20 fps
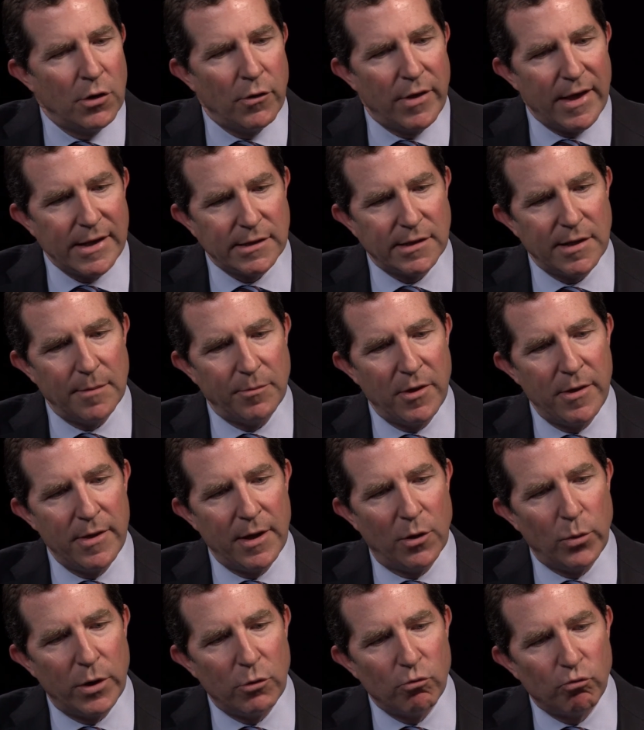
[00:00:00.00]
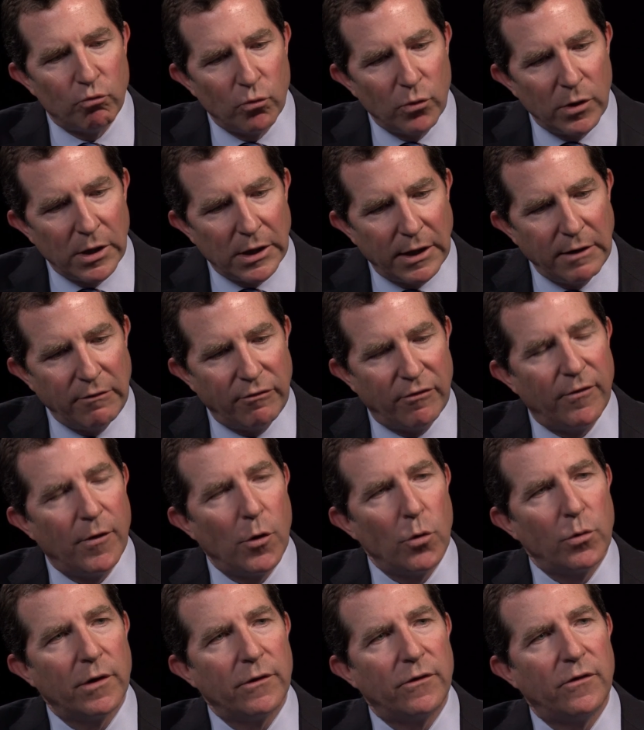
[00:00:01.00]
know, that's something that we really
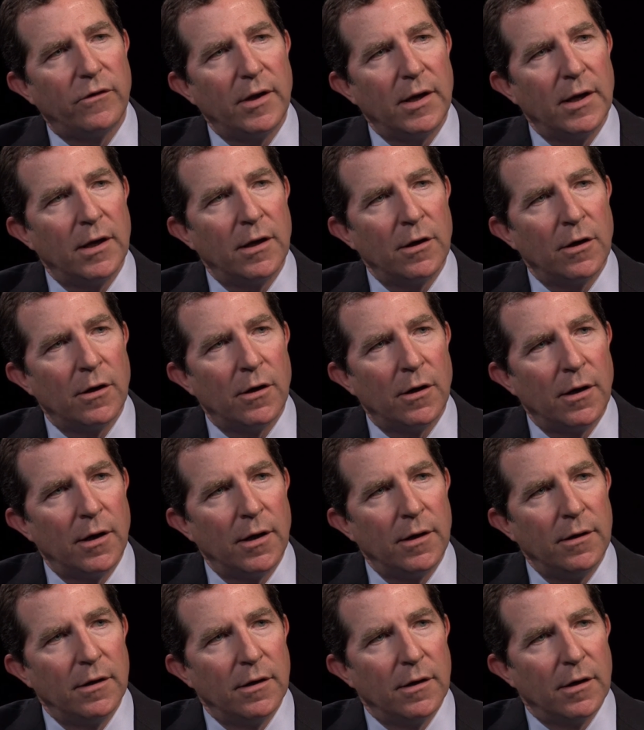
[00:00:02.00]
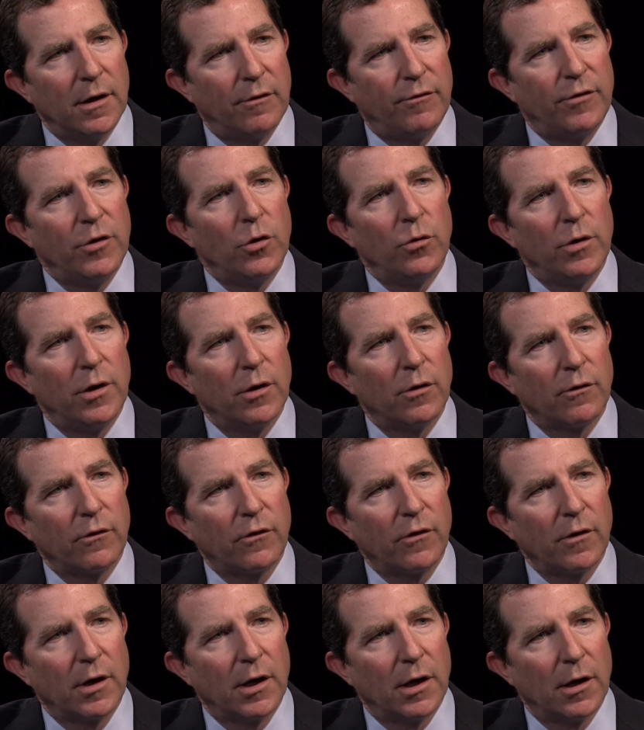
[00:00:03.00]
focused in on a few years
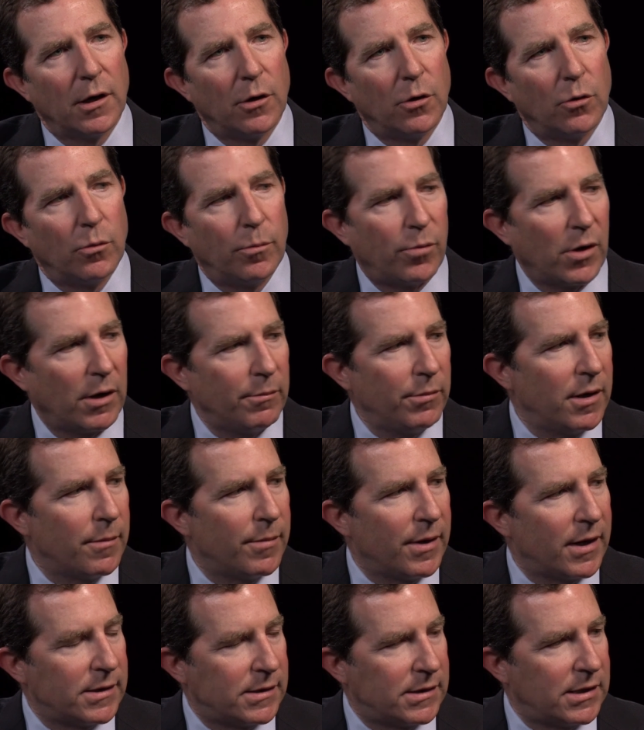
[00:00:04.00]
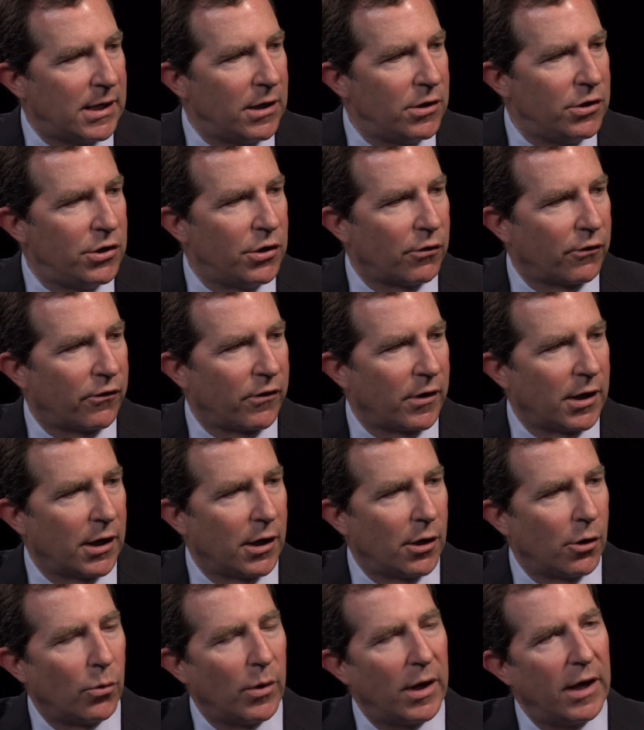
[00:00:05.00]
ago, probably about 10 years
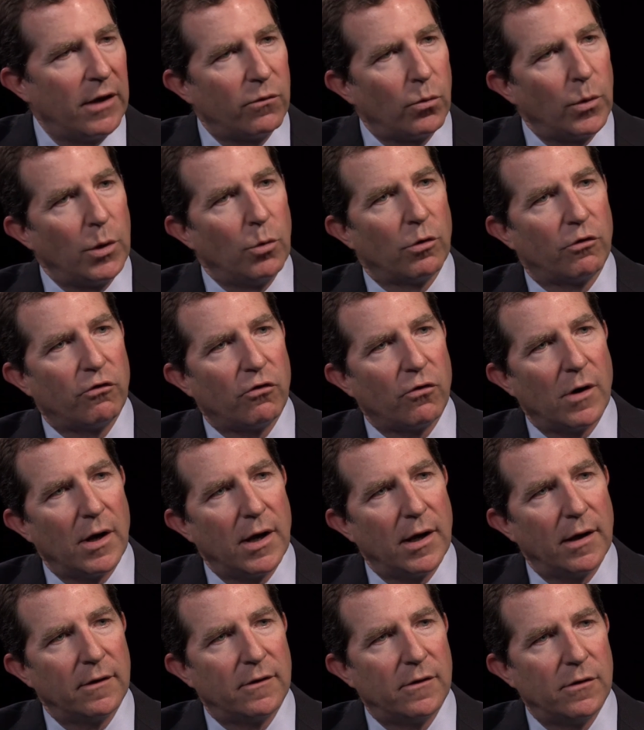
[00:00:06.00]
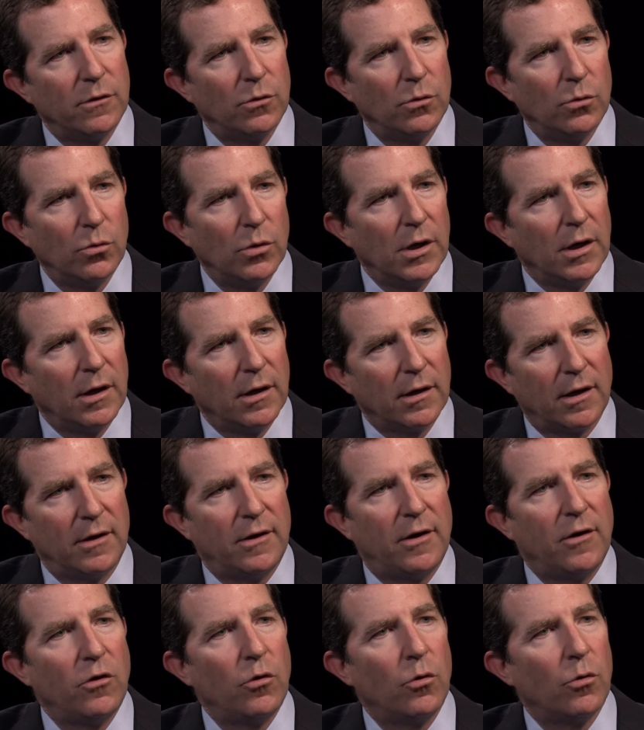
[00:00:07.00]
ago, as we were trying to
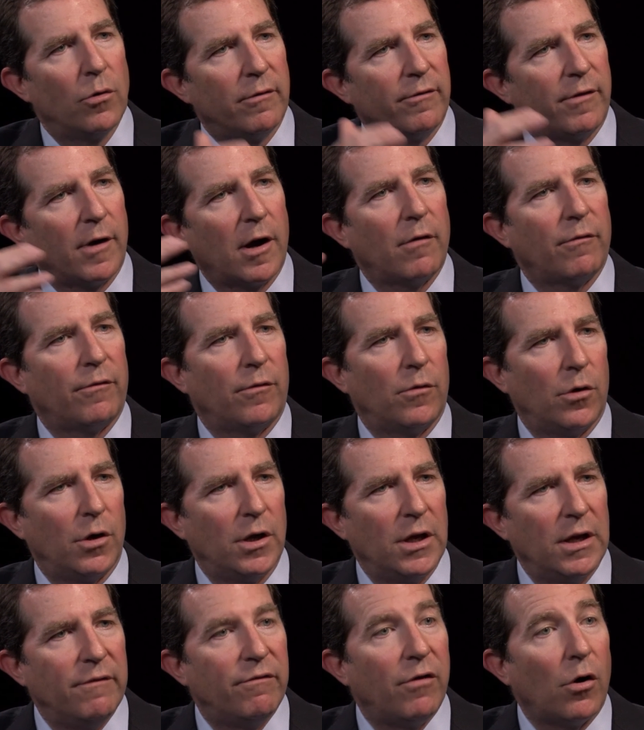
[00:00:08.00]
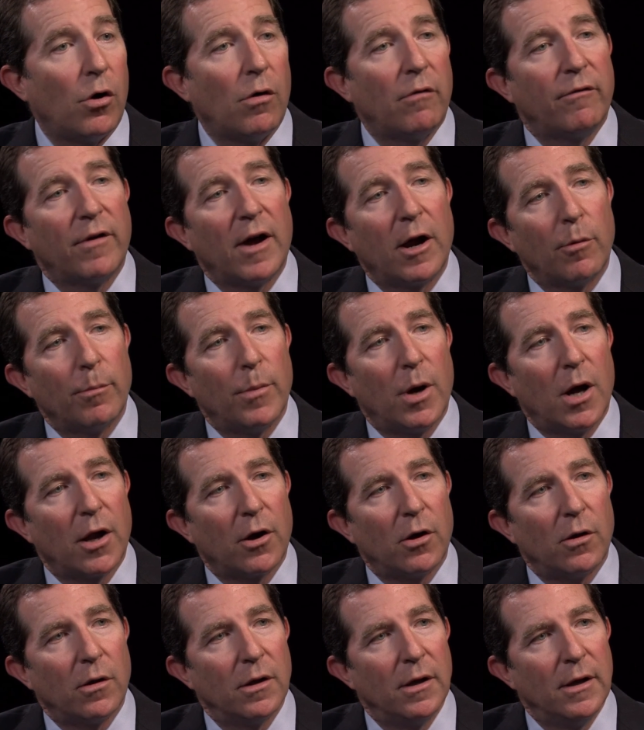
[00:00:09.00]
continue to evolve our
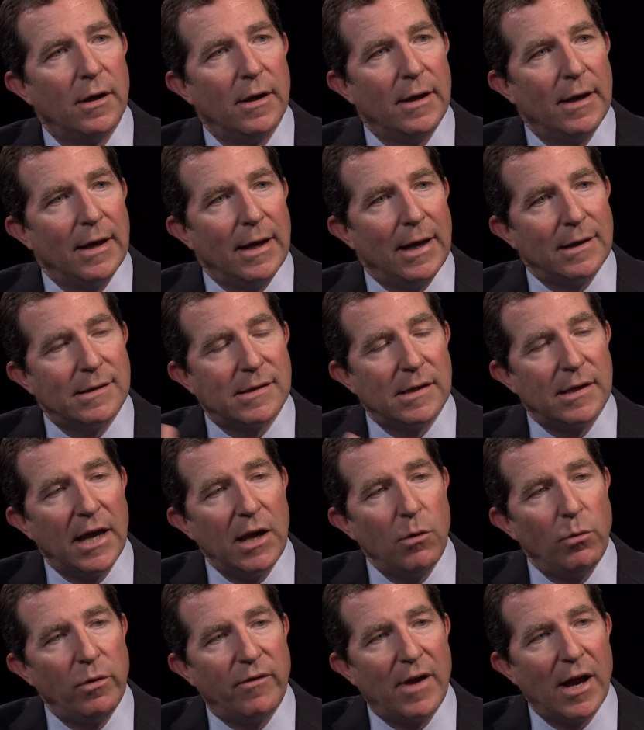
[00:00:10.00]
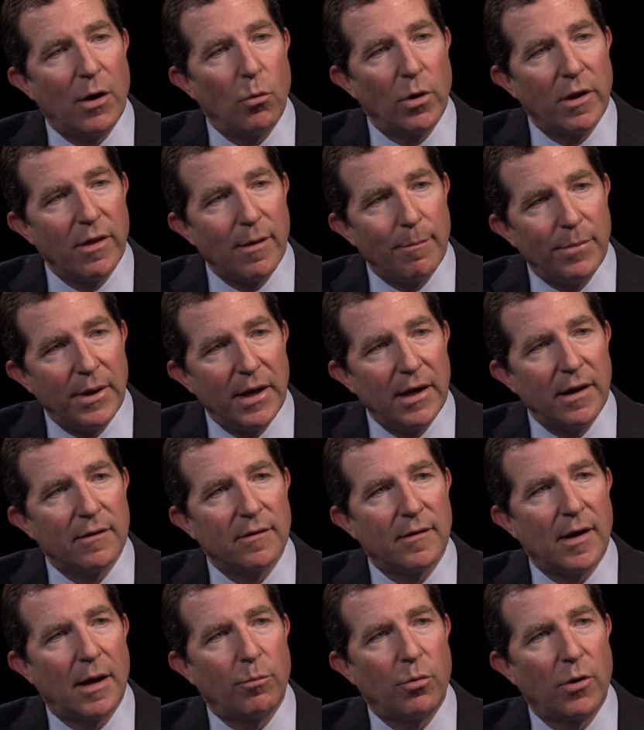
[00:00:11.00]
model. And today we've got one of the
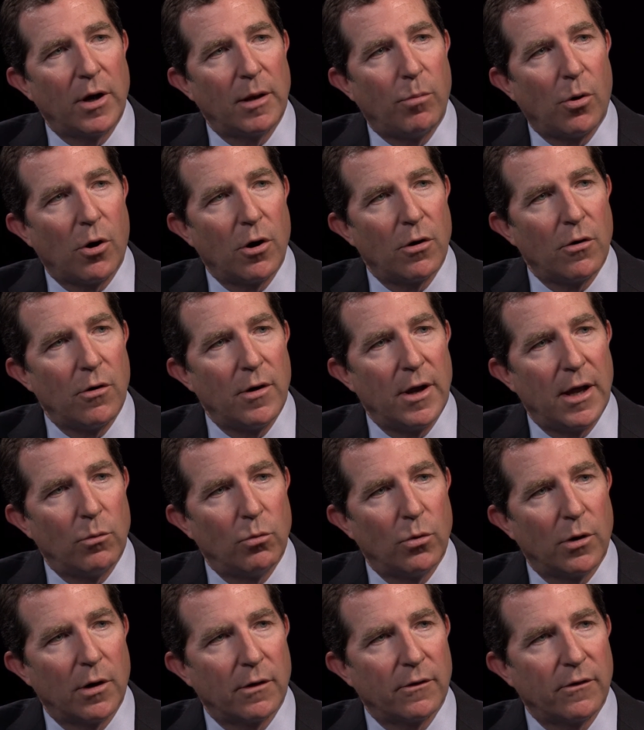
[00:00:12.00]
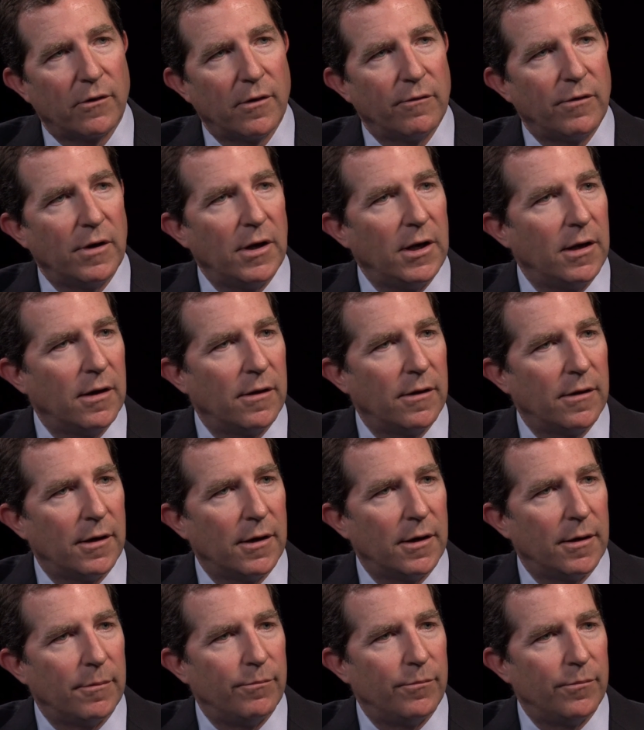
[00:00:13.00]
biggest operating partner networks of any of
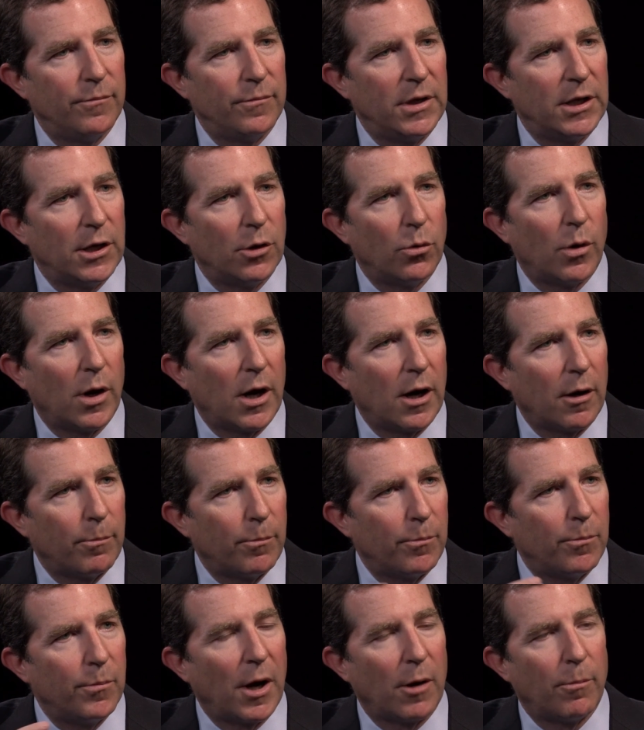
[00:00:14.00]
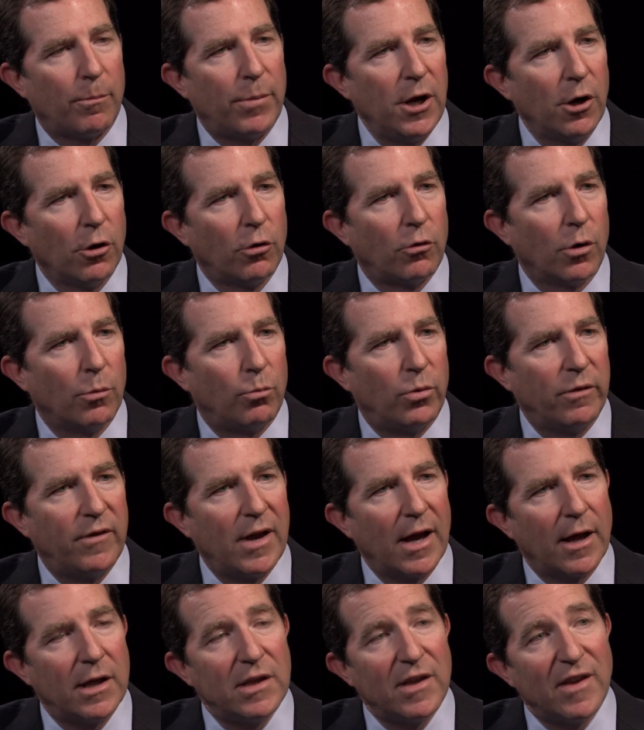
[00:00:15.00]
the, our peer group. We've
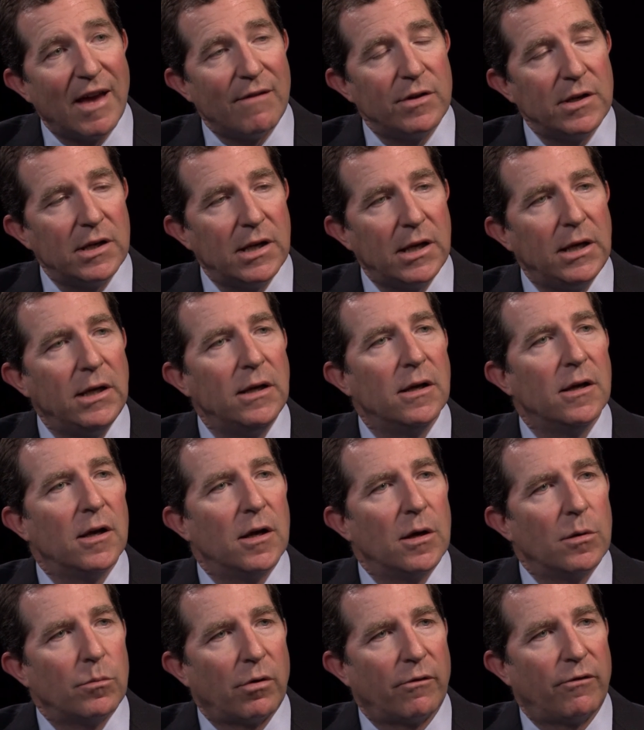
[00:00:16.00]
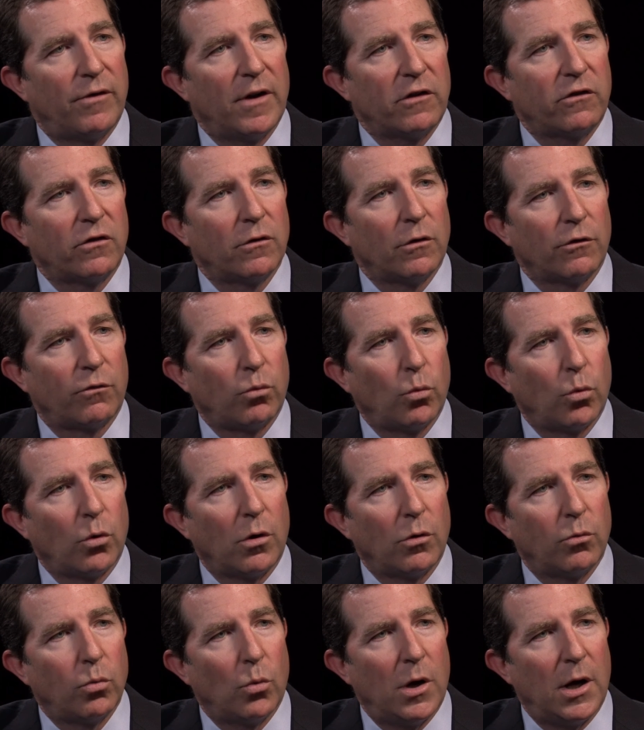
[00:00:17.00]
got 70 professionals
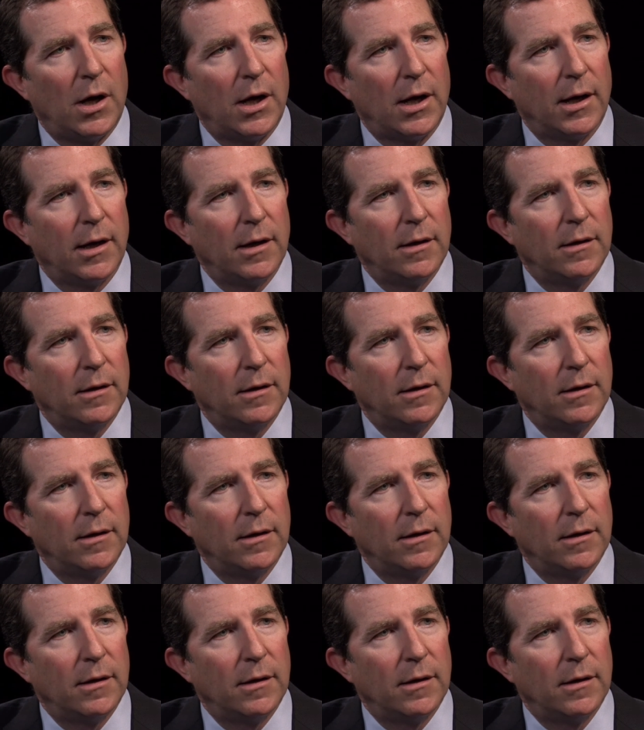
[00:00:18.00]
worldwide.